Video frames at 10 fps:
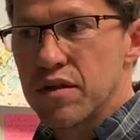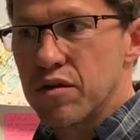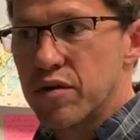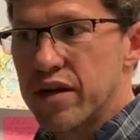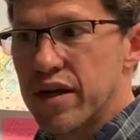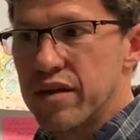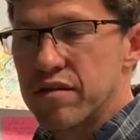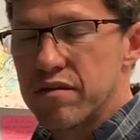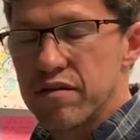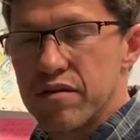Go ahead,
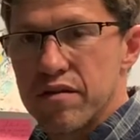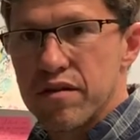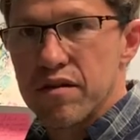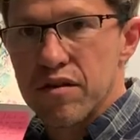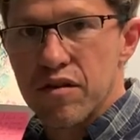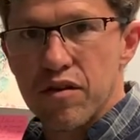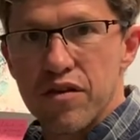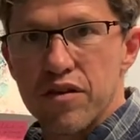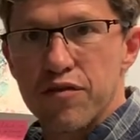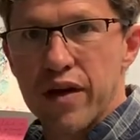learn
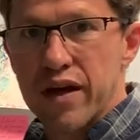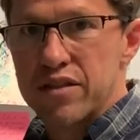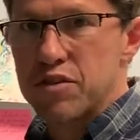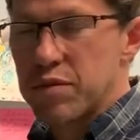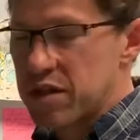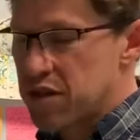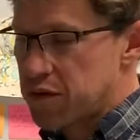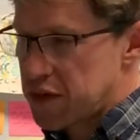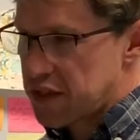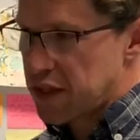these facts, especially the
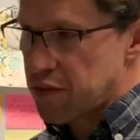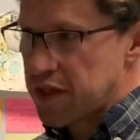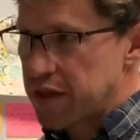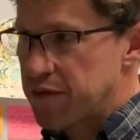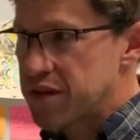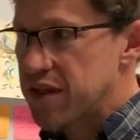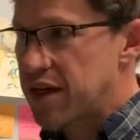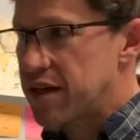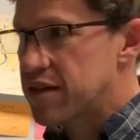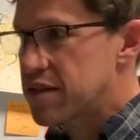ones that are really
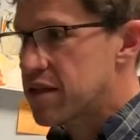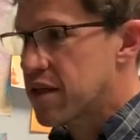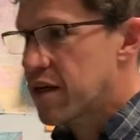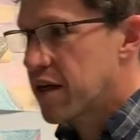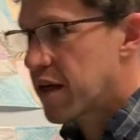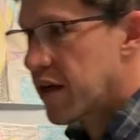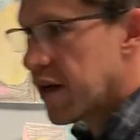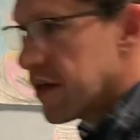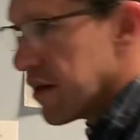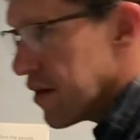emphasized.
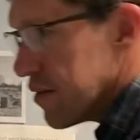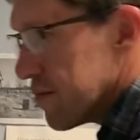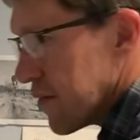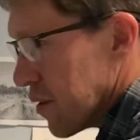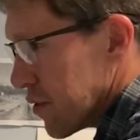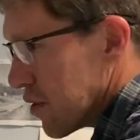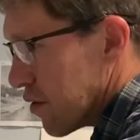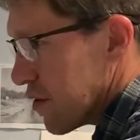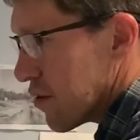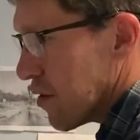And let me
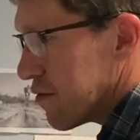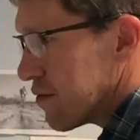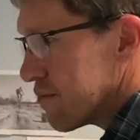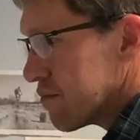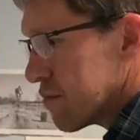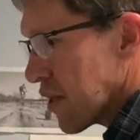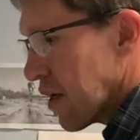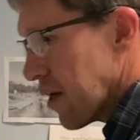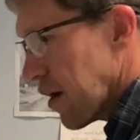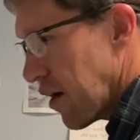turn this off.
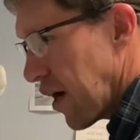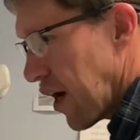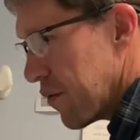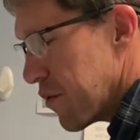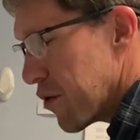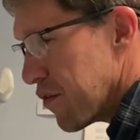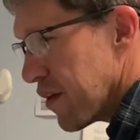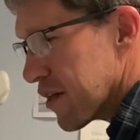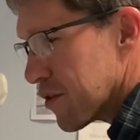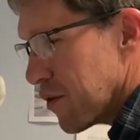I'm in the middle of the
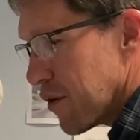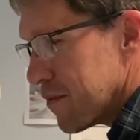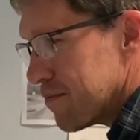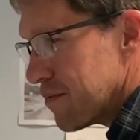lecture, hold on.